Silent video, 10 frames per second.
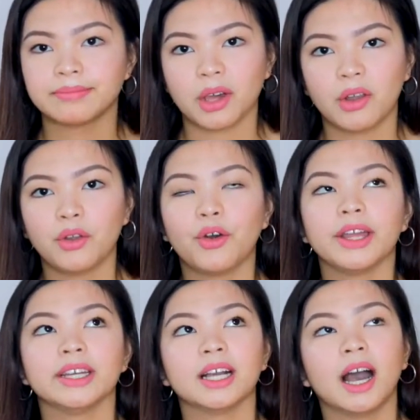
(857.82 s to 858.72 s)

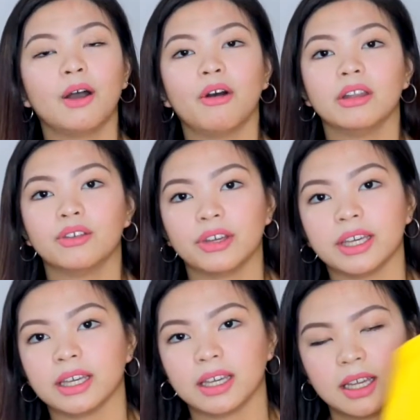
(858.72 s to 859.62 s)
Annoying. How
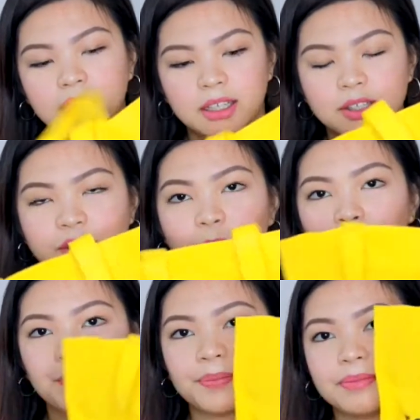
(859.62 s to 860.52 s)
annoying. So,
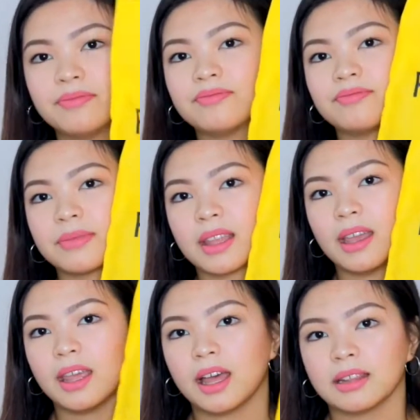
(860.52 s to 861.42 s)

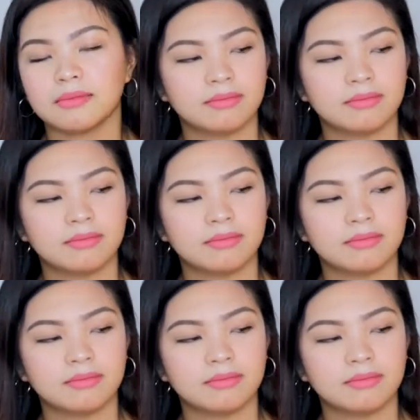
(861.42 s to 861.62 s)
ayan.